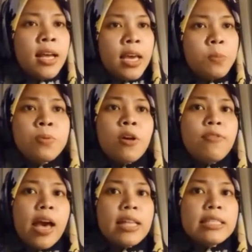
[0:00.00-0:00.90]
It
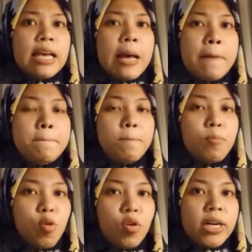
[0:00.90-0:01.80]
provides a
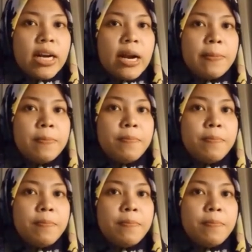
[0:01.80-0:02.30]
broader